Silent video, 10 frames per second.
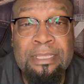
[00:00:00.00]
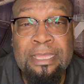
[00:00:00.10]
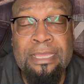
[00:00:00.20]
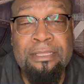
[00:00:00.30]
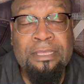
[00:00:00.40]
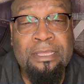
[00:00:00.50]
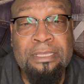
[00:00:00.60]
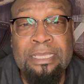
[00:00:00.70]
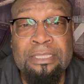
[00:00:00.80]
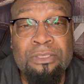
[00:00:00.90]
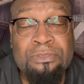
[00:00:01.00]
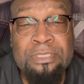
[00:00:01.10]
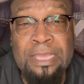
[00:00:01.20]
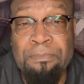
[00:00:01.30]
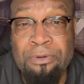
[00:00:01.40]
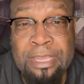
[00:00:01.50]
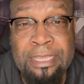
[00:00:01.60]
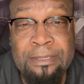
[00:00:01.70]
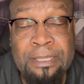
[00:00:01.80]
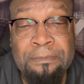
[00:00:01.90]
and uh, and you stay
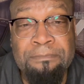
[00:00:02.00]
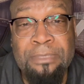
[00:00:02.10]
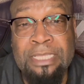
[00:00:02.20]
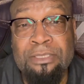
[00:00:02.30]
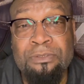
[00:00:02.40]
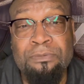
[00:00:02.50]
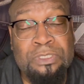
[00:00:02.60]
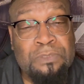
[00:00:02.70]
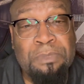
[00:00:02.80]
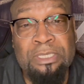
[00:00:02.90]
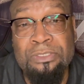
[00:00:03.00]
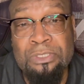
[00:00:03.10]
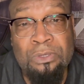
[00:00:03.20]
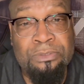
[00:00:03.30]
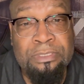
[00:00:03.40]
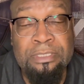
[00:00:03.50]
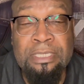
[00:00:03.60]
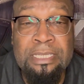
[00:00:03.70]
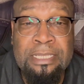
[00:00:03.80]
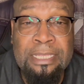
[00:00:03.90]
prayed up and you just be a soldier
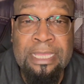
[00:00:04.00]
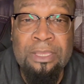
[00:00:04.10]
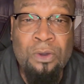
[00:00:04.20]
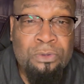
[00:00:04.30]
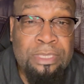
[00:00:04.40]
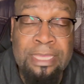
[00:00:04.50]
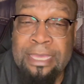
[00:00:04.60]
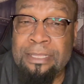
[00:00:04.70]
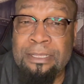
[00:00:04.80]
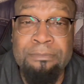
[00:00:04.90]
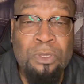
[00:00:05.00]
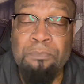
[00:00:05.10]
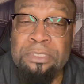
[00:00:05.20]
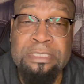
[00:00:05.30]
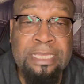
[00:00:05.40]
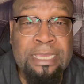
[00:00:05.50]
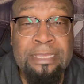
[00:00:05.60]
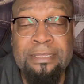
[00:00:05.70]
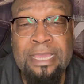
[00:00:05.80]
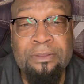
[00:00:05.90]
and hold your head up. Don't put your
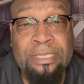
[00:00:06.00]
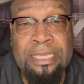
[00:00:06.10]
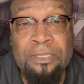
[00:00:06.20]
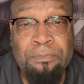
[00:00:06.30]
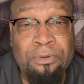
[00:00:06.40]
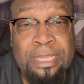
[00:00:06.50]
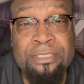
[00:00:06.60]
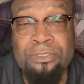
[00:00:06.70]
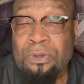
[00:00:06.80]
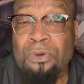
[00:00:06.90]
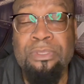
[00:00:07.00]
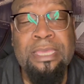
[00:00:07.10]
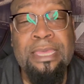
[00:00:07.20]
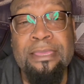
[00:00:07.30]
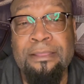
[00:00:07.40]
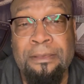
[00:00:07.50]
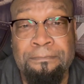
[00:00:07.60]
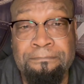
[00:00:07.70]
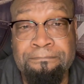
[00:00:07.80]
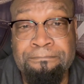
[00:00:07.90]
head down and get depressed. You hold your head up.
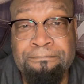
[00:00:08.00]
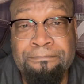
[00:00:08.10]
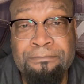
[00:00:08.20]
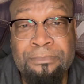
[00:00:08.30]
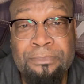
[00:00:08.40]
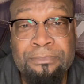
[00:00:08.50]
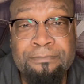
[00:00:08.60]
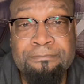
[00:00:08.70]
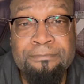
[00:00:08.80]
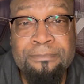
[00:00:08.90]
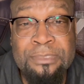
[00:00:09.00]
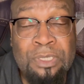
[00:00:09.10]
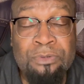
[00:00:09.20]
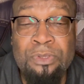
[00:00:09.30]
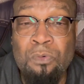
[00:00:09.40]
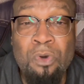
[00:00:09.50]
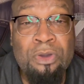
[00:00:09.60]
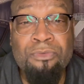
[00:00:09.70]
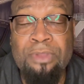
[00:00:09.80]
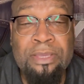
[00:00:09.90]
Don't don't
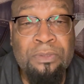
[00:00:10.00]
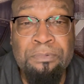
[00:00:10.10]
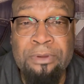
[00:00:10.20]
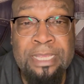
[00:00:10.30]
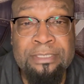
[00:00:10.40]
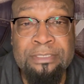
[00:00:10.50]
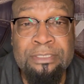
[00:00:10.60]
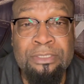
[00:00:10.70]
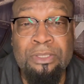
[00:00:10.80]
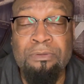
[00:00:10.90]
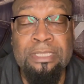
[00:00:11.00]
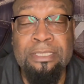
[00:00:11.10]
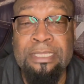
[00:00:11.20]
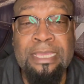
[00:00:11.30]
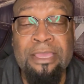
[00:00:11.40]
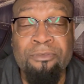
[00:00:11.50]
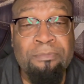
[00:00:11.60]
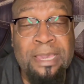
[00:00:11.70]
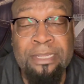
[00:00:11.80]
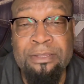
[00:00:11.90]
walk around depressed. You know, let, let
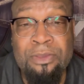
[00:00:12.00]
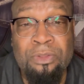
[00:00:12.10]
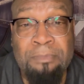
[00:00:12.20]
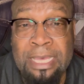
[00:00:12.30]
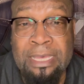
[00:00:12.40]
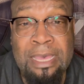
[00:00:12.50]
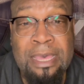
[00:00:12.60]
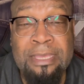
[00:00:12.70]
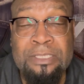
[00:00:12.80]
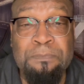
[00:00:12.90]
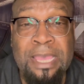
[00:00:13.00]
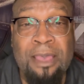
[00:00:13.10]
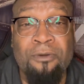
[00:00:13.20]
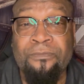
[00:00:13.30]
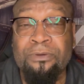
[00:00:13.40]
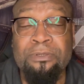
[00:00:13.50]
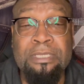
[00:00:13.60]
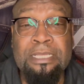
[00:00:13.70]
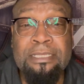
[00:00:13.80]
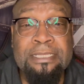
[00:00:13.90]
everybody know that my God is powerful.
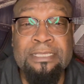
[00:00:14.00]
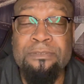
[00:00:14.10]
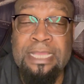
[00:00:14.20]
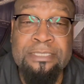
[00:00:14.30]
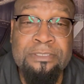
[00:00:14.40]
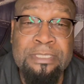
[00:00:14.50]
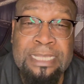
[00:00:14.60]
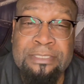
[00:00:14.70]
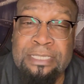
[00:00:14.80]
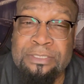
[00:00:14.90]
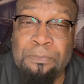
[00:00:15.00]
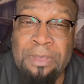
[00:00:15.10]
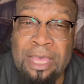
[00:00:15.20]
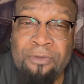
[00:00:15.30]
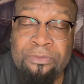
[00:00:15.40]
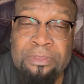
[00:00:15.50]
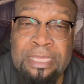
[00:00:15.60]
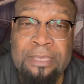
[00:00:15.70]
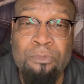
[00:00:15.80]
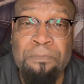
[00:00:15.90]
That's that's that's such a powerful
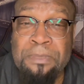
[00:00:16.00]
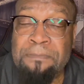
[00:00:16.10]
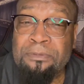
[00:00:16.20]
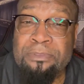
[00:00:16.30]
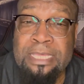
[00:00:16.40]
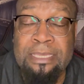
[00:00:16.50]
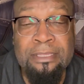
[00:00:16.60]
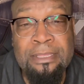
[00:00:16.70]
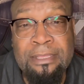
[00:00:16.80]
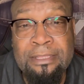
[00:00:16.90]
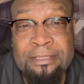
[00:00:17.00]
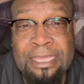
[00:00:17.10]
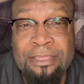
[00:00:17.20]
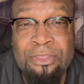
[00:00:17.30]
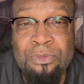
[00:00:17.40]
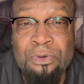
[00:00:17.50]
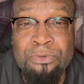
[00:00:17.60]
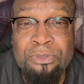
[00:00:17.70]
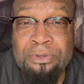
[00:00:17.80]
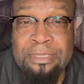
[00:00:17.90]
thing. When people think that you
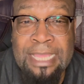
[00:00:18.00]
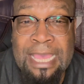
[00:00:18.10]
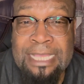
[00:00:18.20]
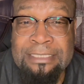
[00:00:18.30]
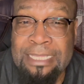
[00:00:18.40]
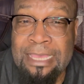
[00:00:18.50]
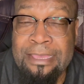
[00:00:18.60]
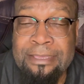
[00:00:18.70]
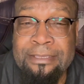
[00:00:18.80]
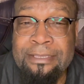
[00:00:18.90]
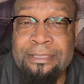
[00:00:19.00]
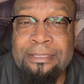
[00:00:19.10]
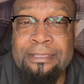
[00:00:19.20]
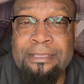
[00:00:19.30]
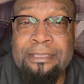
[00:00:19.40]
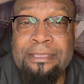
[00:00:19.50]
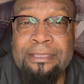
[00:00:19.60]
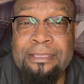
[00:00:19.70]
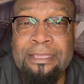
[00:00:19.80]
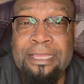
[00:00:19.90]
on your last leg
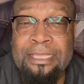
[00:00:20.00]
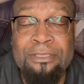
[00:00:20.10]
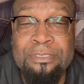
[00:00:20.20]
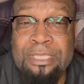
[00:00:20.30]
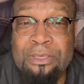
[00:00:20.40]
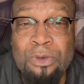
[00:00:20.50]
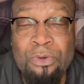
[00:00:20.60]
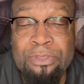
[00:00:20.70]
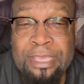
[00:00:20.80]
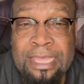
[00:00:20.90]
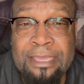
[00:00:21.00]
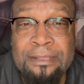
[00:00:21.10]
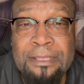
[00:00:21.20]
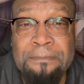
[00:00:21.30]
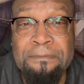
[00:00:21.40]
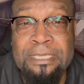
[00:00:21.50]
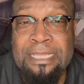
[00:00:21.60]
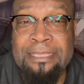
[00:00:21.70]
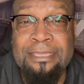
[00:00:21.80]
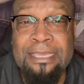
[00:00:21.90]
and you still hold your head up
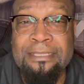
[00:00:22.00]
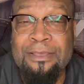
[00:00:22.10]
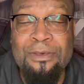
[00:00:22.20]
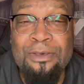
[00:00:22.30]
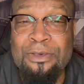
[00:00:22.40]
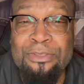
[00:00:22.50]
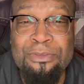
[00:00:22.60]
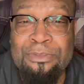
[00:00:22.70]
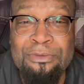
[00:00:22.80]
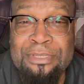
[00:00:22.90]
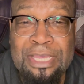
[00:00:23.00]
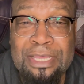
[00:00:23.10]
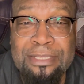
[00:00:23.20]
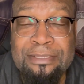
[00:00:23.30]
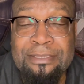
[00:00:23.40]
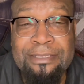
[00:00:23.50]
and they think that oh you you done